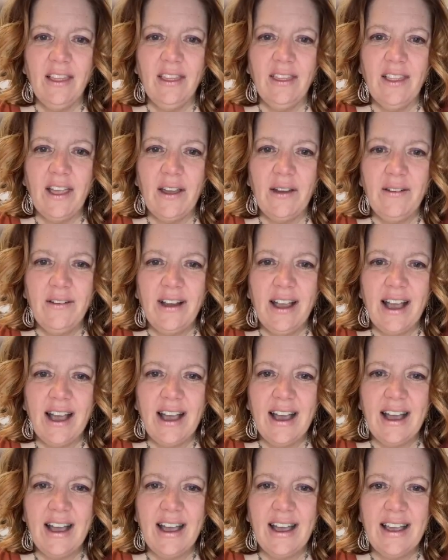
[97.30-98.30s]
Hello,
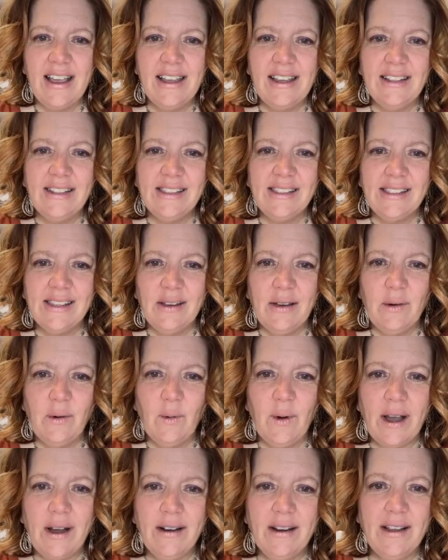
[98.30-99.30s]
guys.
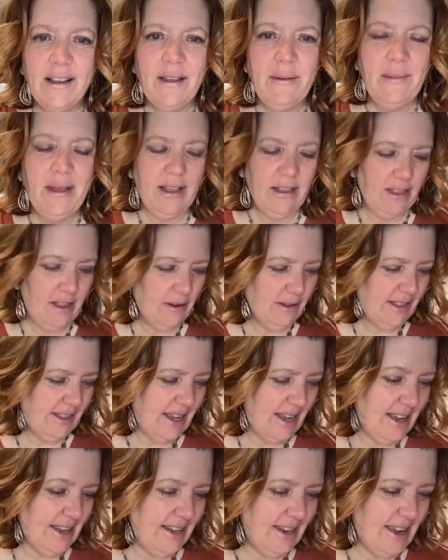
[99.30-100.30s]
Welcome. Hello,
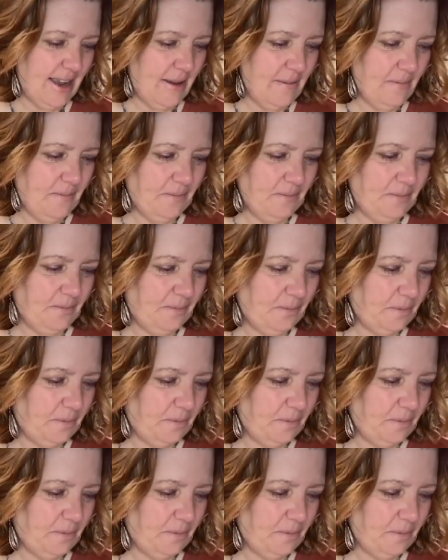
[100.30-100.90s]
Sandy.